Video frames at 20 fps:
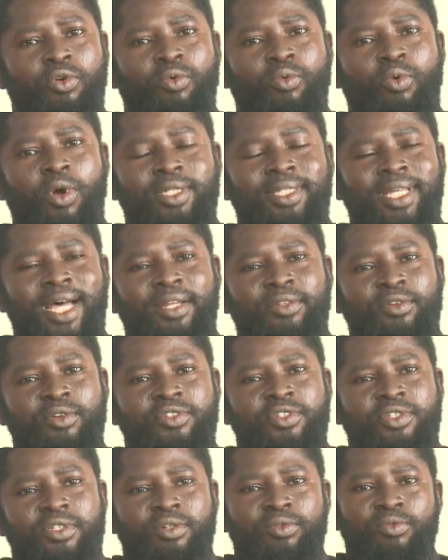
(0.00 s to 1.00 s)
What are
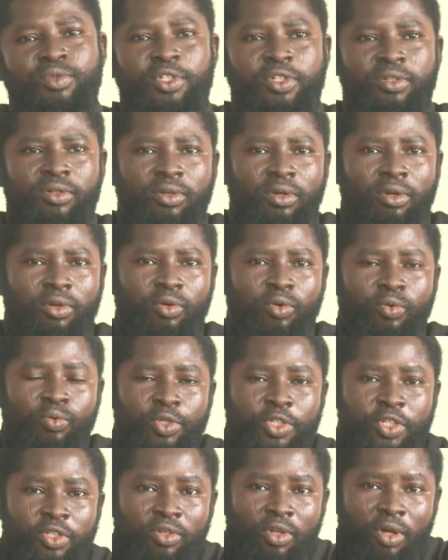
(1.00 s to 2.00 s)
those things we should not look?
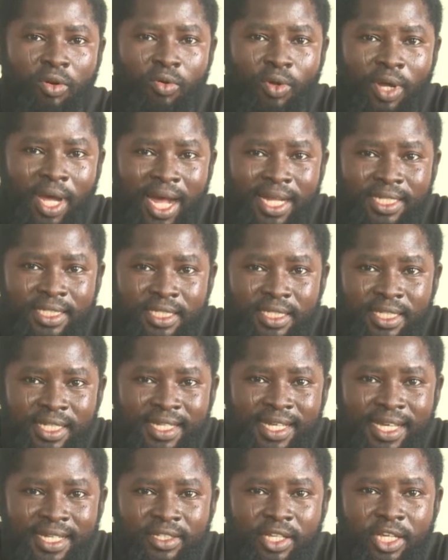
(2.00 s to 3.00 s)
We should not look at
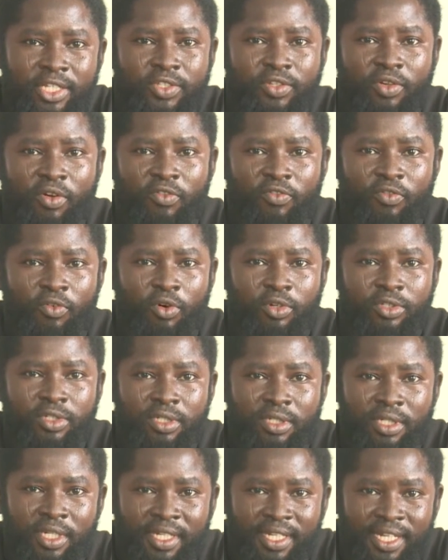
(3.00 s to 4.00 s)
nakedness of what?
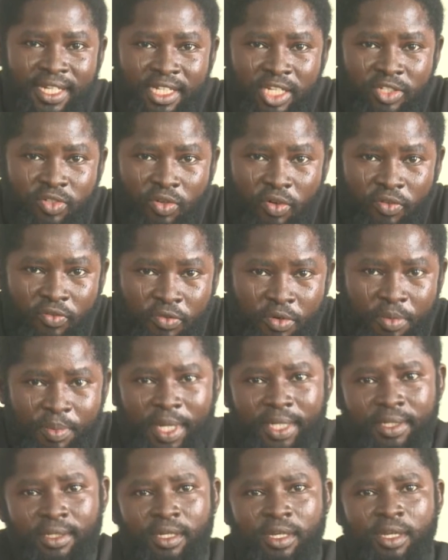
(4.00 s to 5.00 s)
Nakedness of
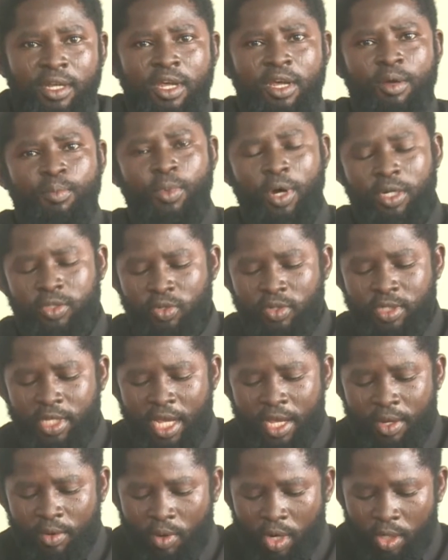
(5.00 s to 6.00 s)
women. But
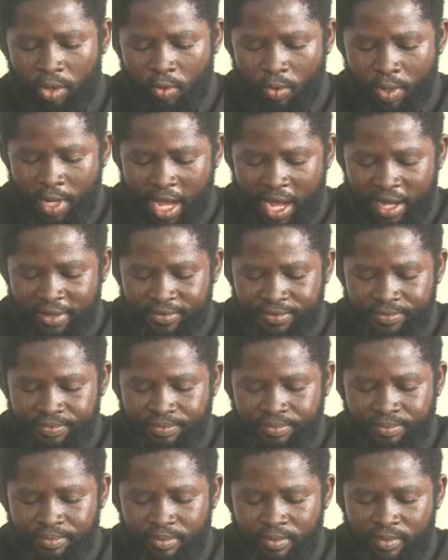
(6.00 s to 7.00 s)
today, what do we have?
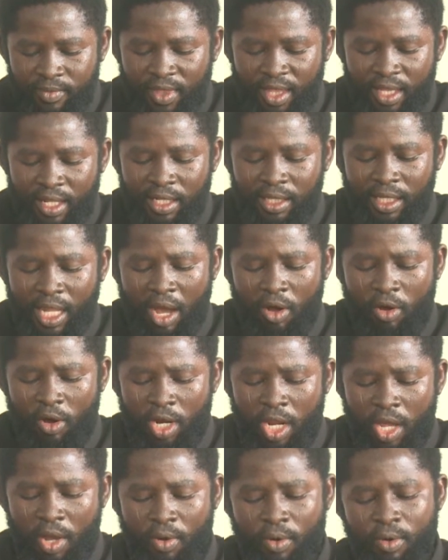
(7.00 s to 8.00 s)
Now
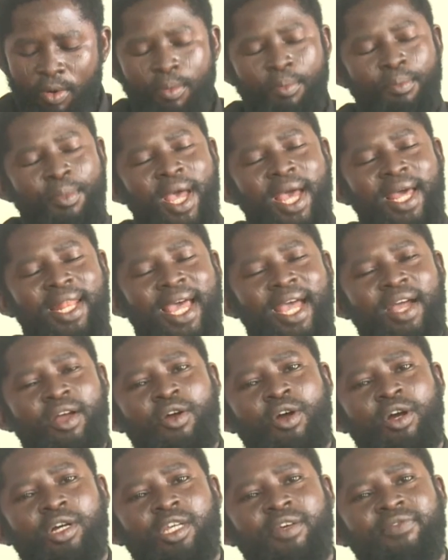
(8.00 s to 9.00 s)
only men and
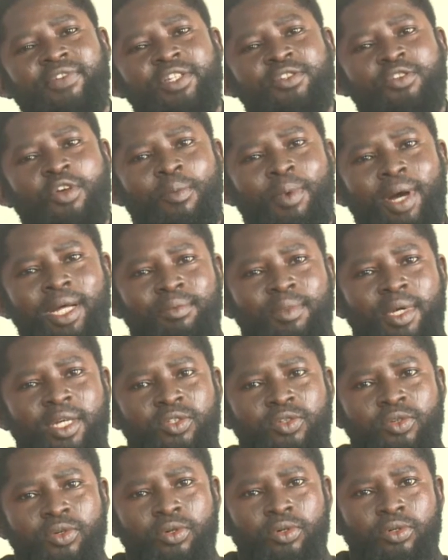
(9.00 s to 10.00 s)
God give this
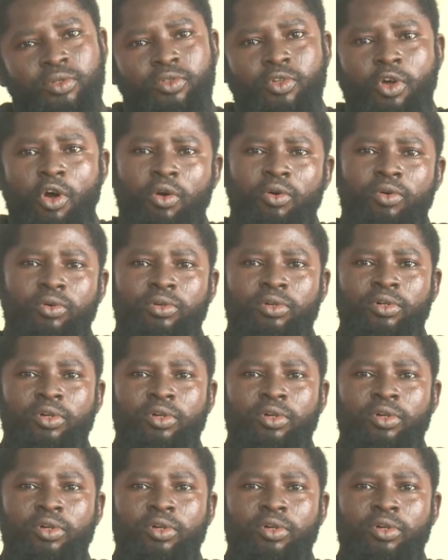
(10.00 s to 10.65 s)
commandment to. No.